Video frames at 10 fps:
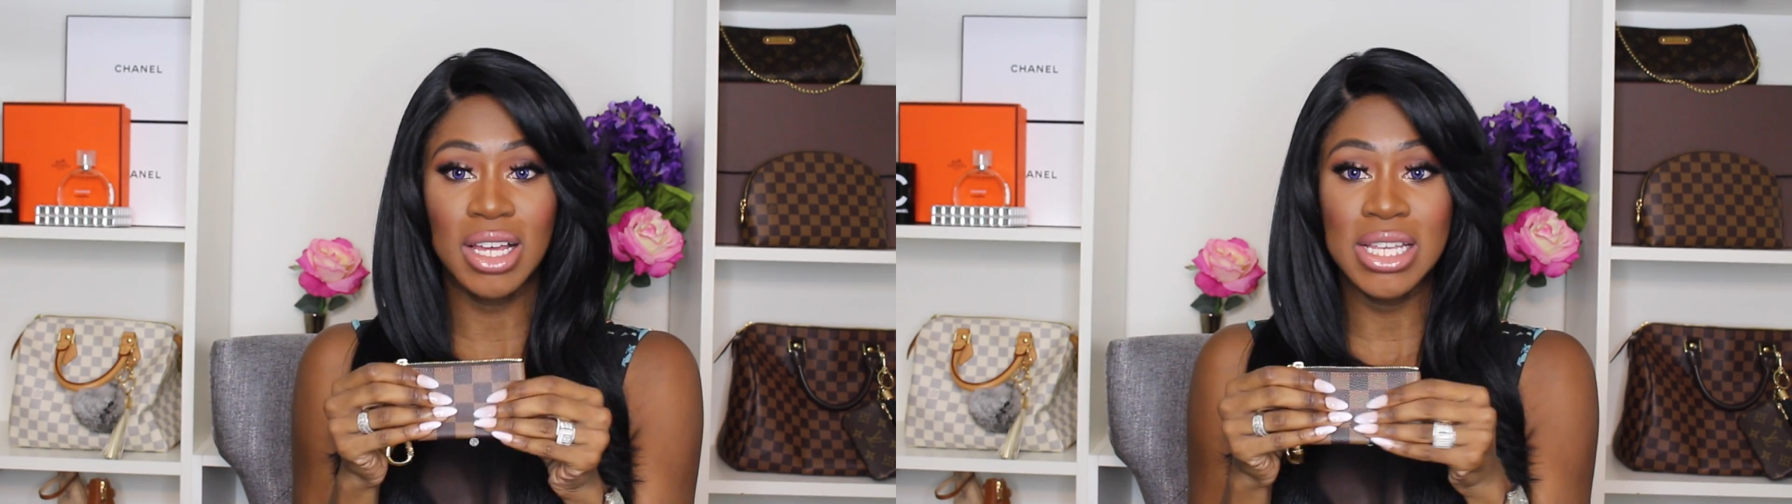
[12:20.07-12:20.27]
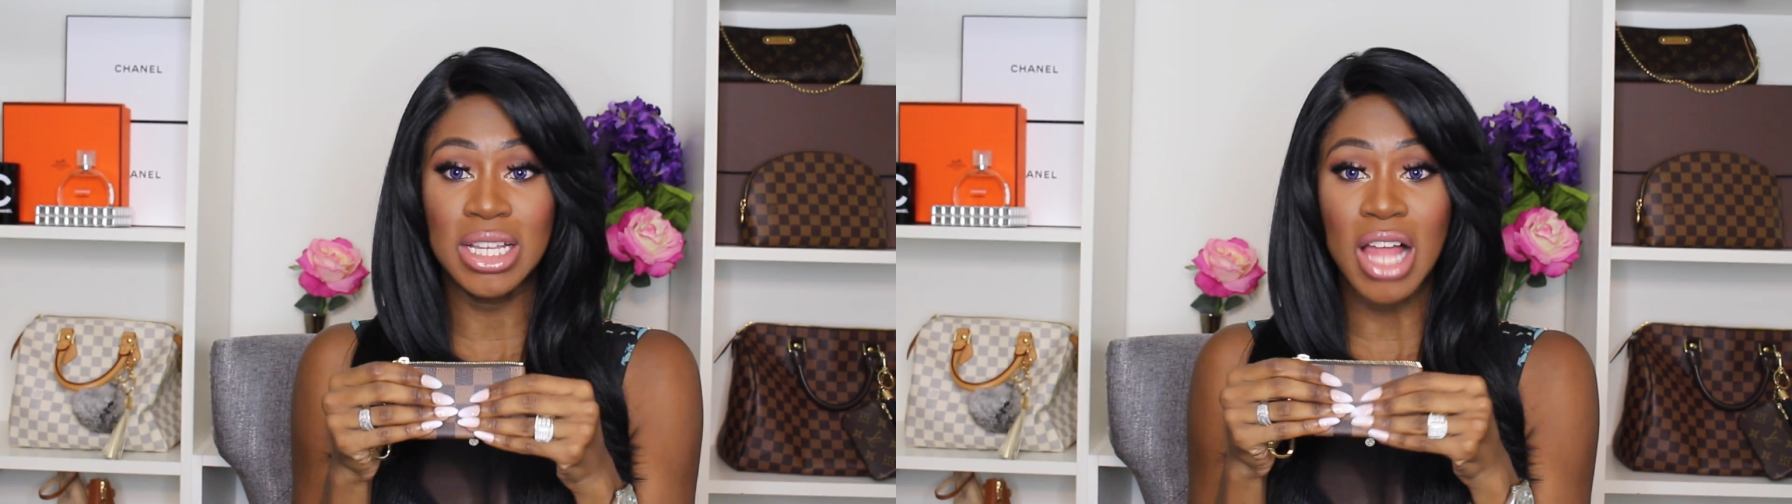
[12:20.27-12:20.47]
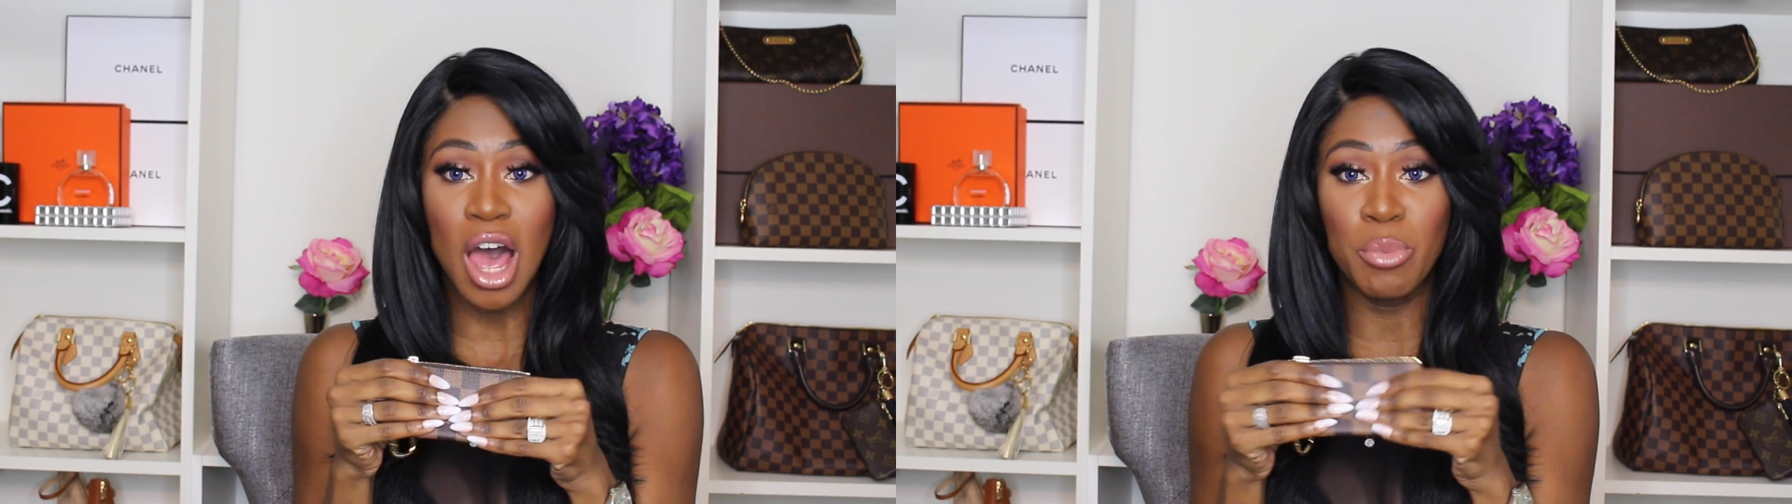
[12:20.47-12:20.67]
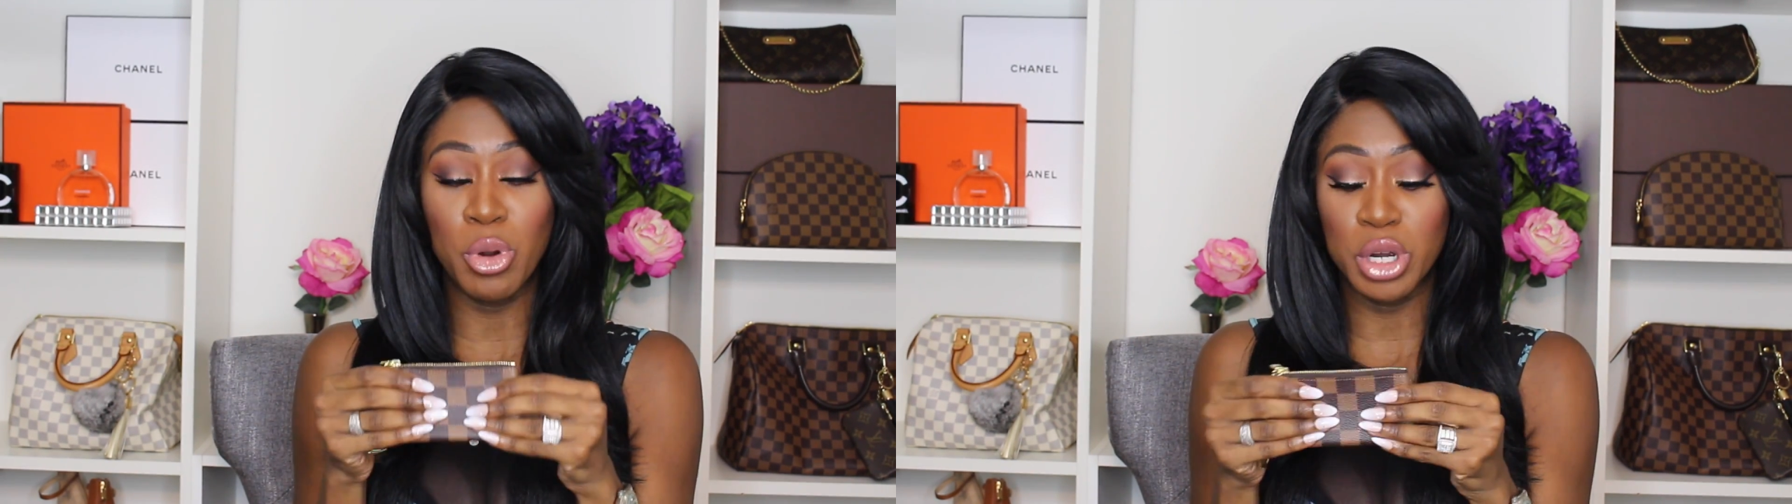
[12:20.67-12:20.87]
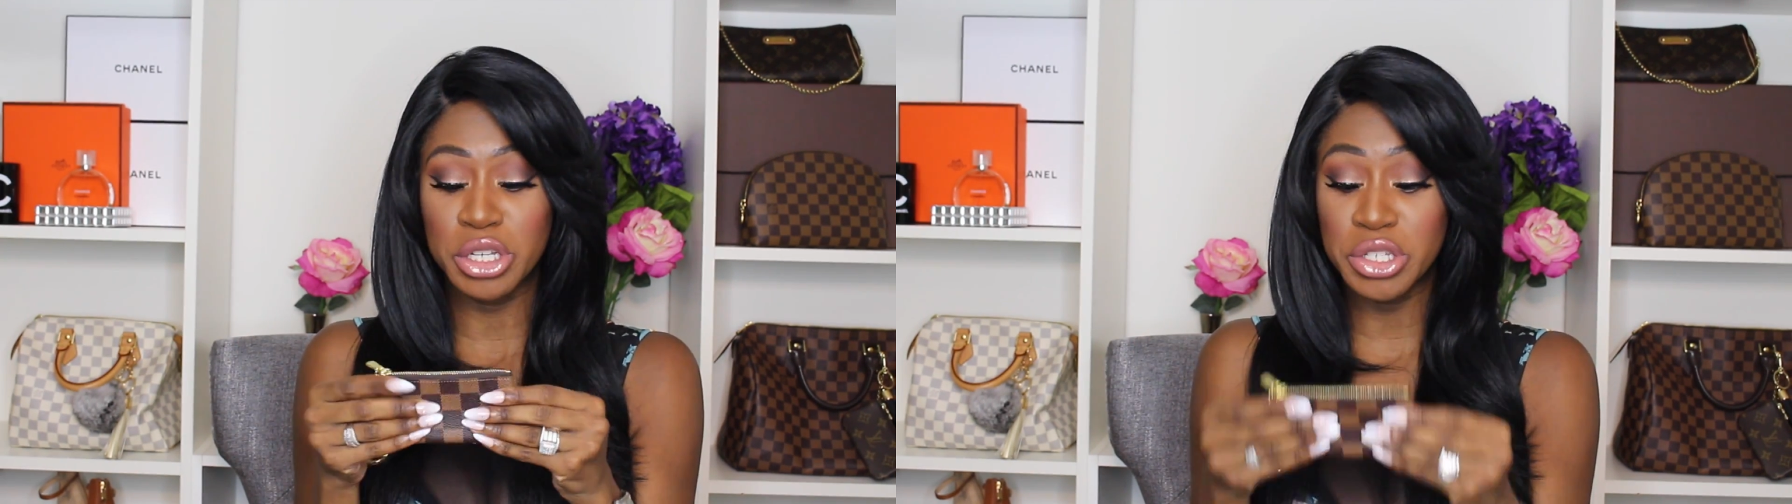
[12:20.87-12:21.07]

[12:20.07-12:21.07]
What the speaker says: is a lot more